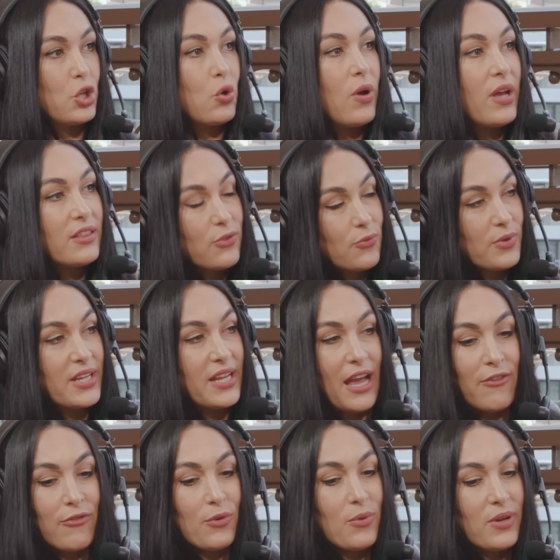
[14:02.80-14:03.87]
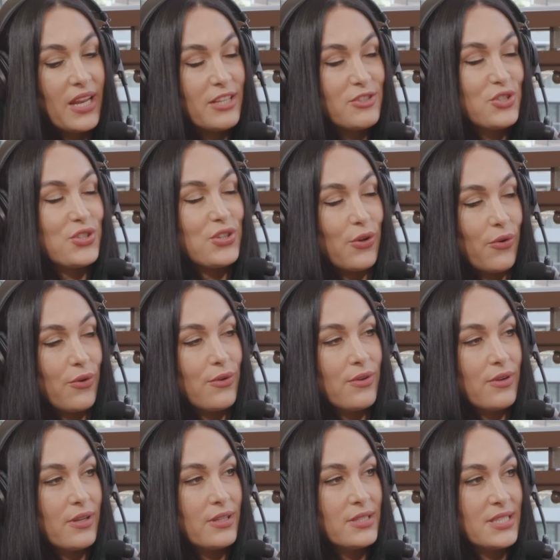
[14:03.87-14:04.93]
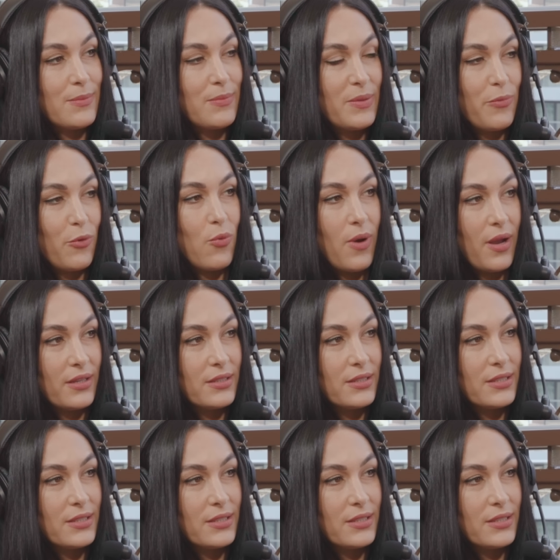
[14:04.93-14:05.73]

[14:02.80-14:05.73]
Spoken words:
You had 3. Everyone had 2. And some people 1.